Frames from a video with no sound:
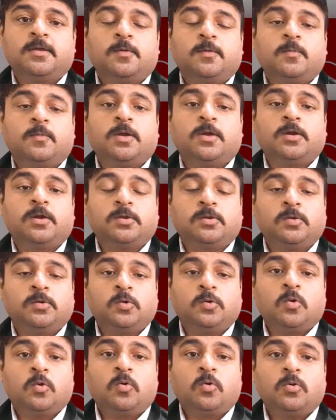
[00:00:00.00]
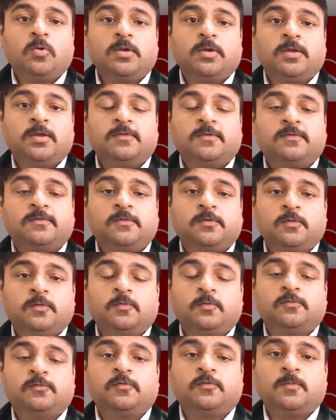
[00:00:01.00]
where yo is
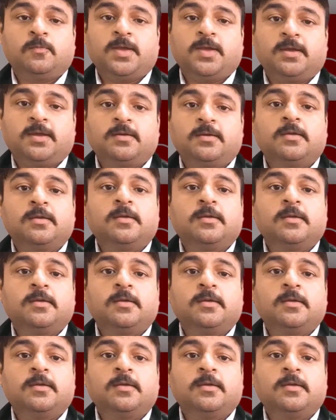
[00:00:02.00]
used to make